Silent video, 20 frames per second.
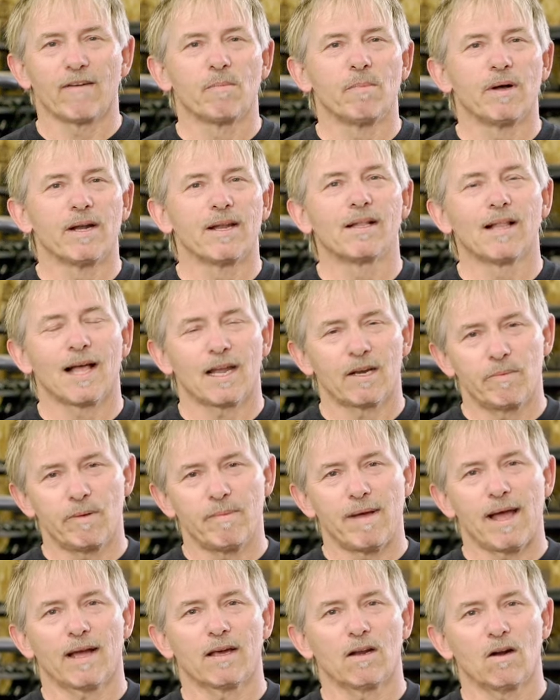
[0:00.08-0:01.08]
everybody, glad to be
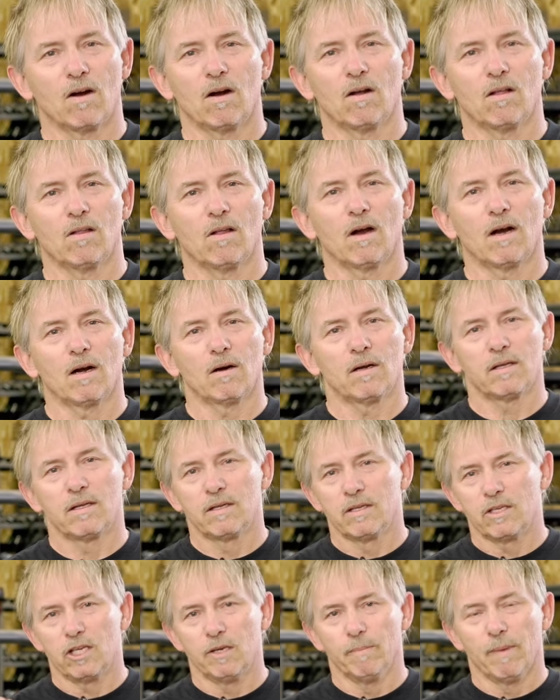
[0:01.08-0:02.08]
back at RLR.
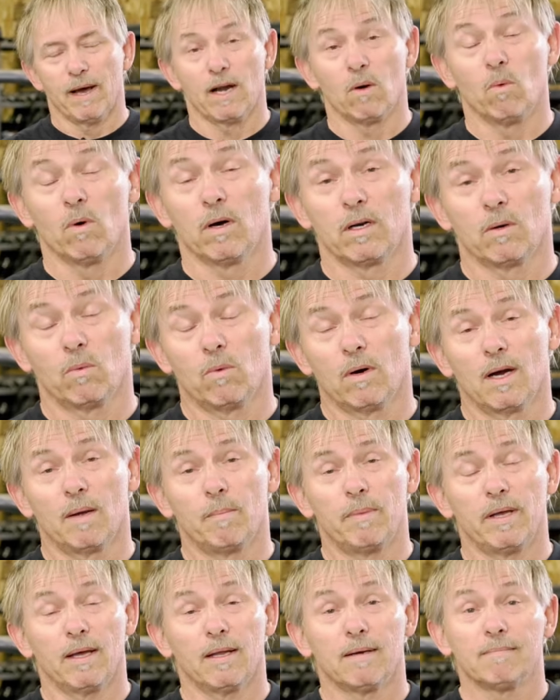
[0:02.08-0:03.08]
You might have wondered where
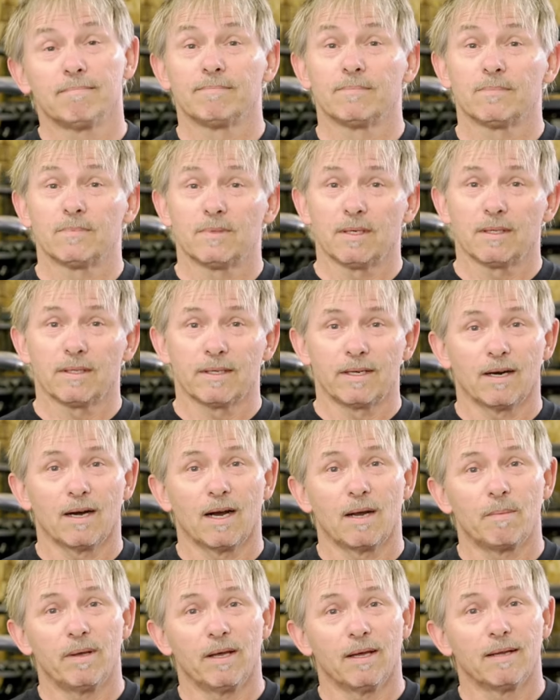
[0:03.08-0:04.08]
I've been. Well, here
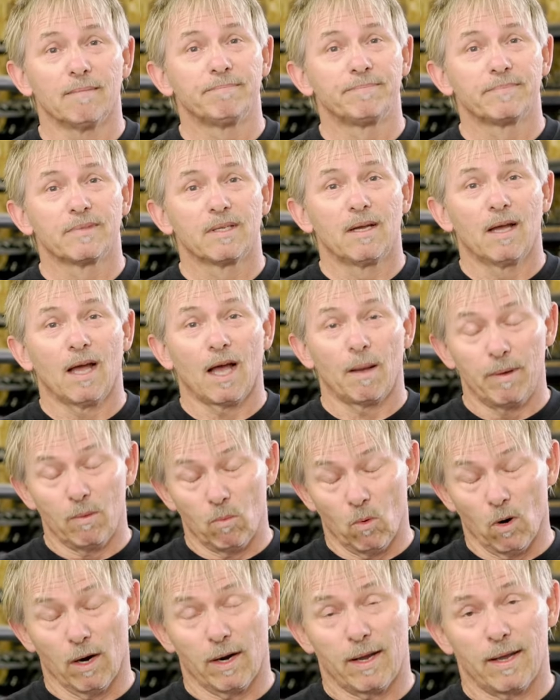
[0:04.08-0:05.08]
I've been. I've
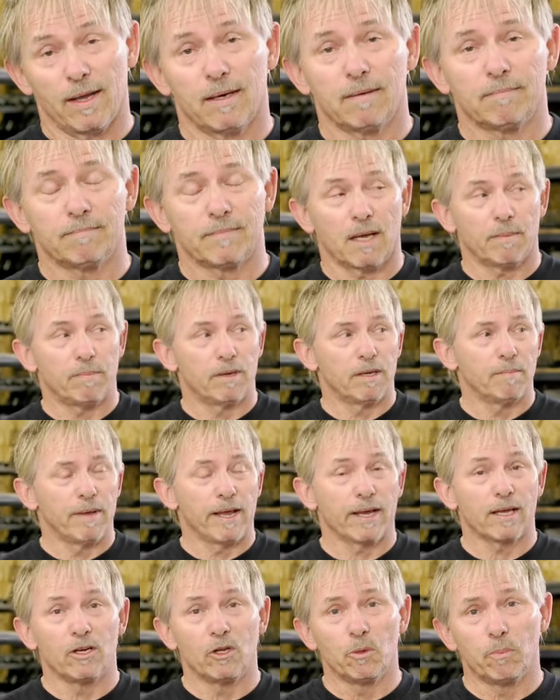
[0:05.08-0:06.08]
been working, I've been
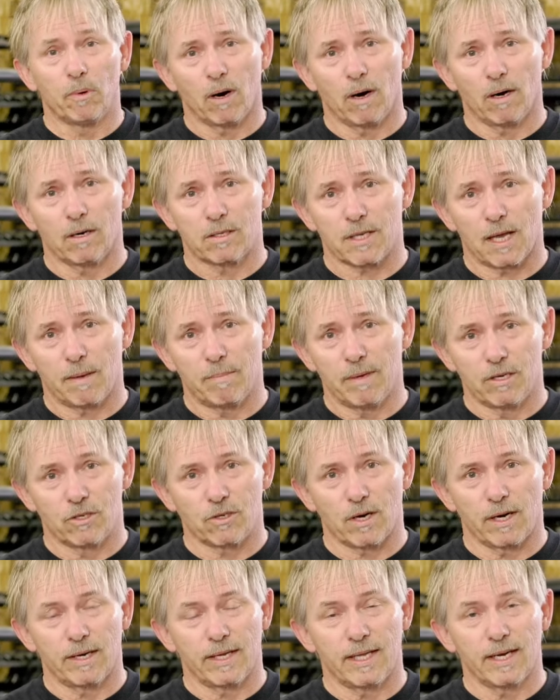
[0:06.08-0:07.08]
making new parts, I've been
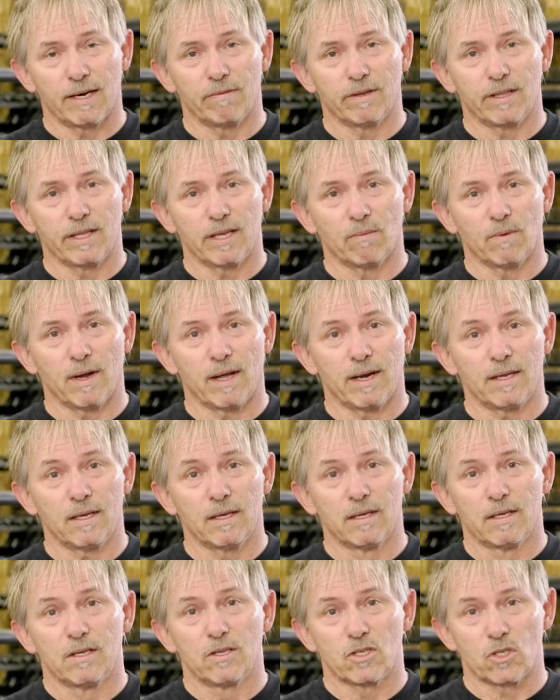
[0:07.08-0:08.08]
trying to get everything ready
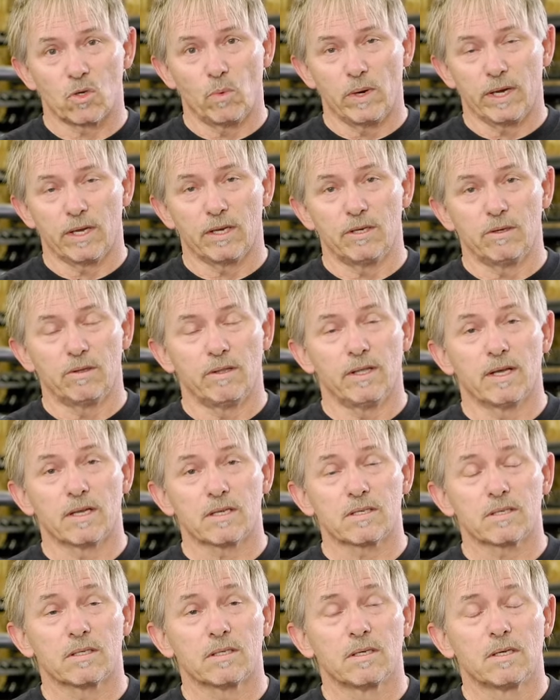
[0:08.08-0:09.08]
so we could do
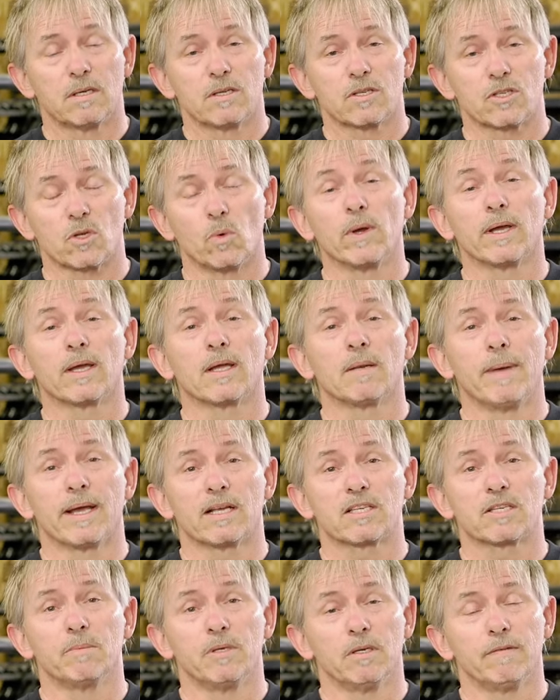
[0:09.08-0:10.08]
this. So we could
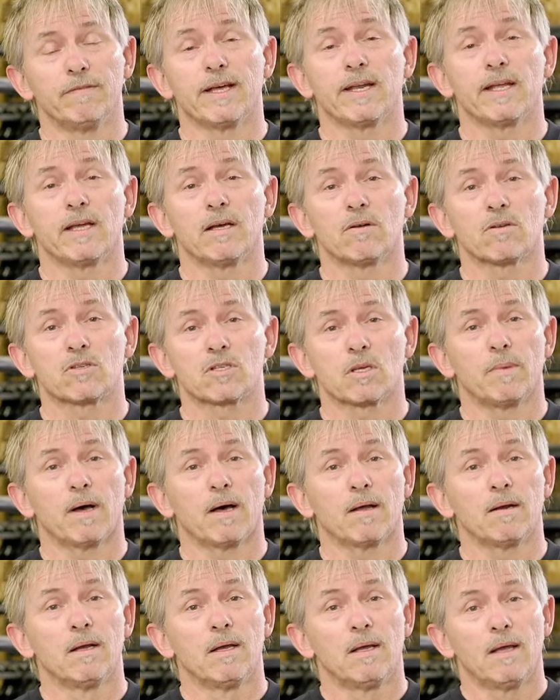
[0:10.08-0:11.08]
make some new videos
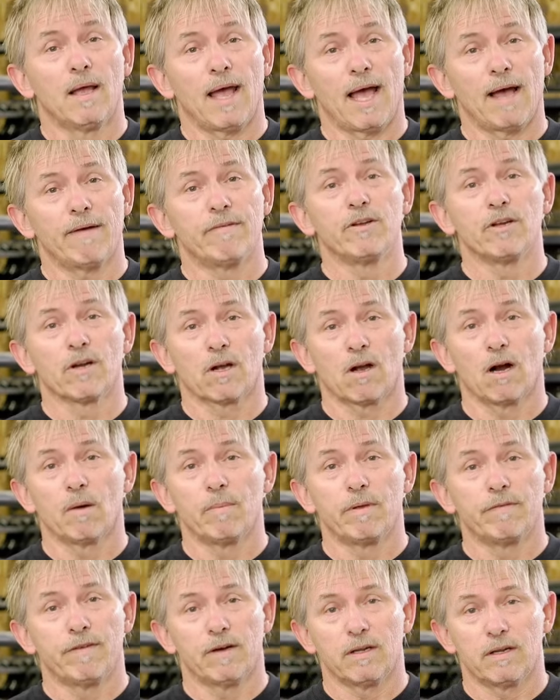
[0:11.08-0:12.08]
about having your car
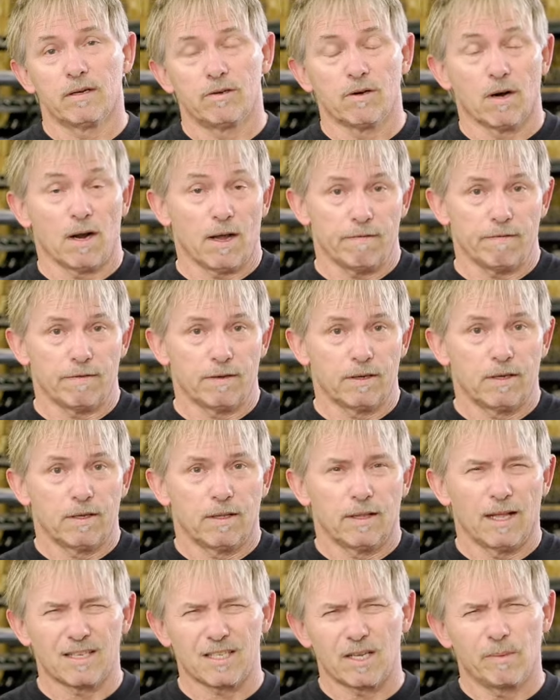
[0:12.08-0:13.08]
be fun to drive.
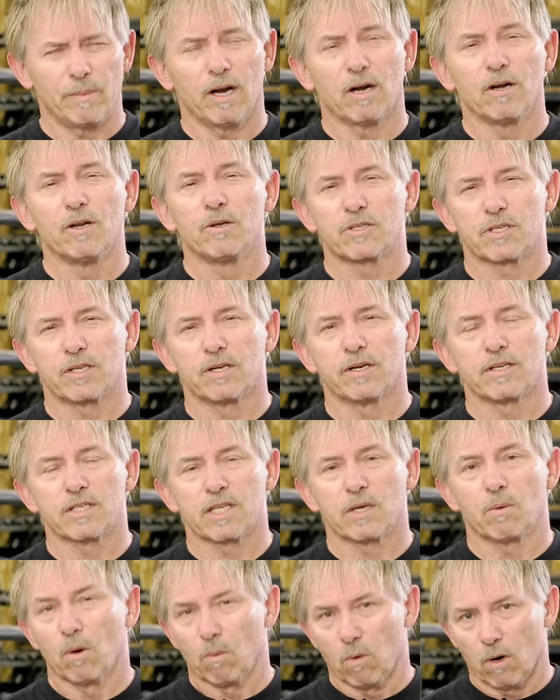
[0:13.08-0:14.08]
That's gonna be our new series
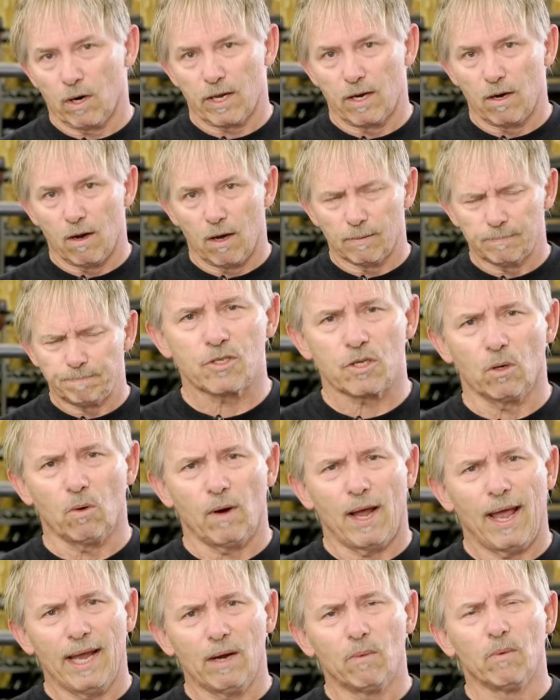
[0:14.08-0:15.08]
that we're working on.
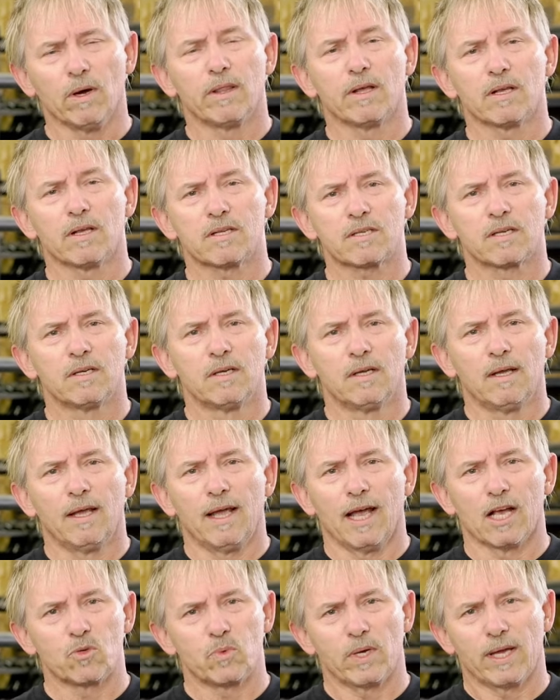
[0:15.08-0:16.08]
So hang with us
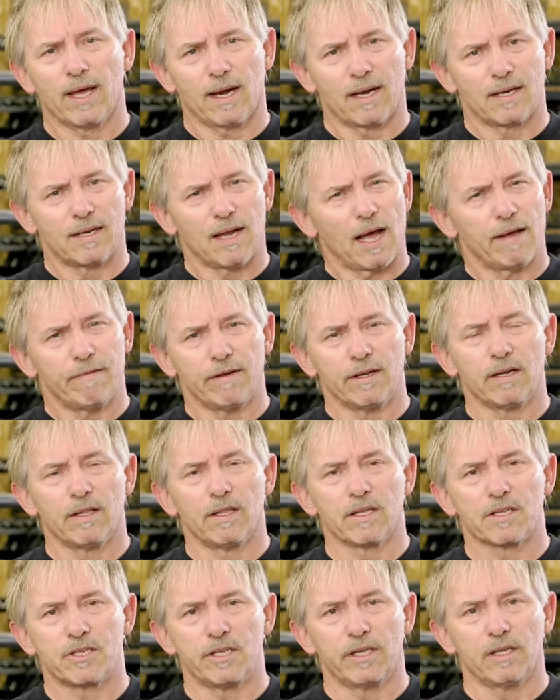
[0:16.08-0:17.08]
as we kind of dive into
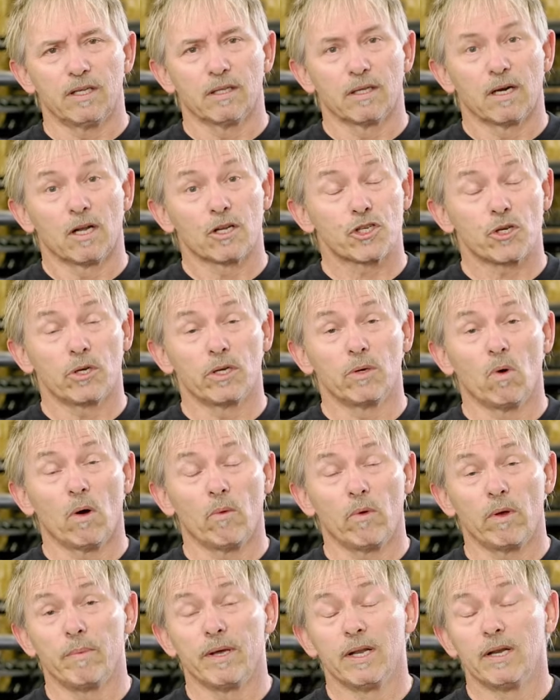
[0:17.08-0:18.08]
this deal and I'll show you
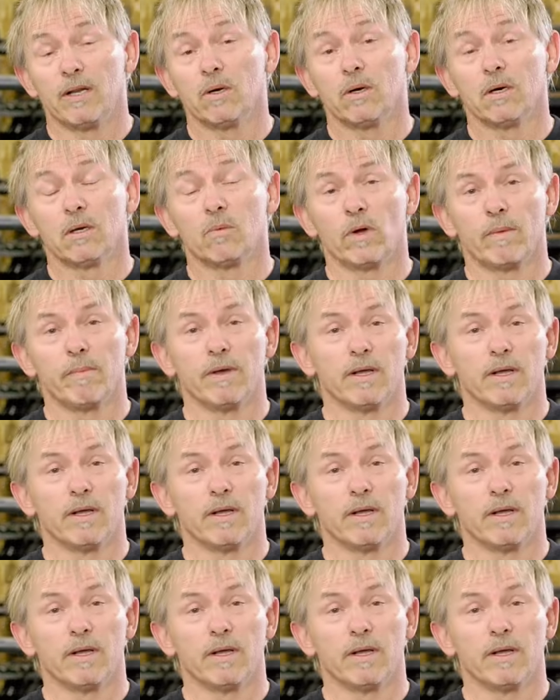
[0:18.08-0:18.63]
what we've been doing. We've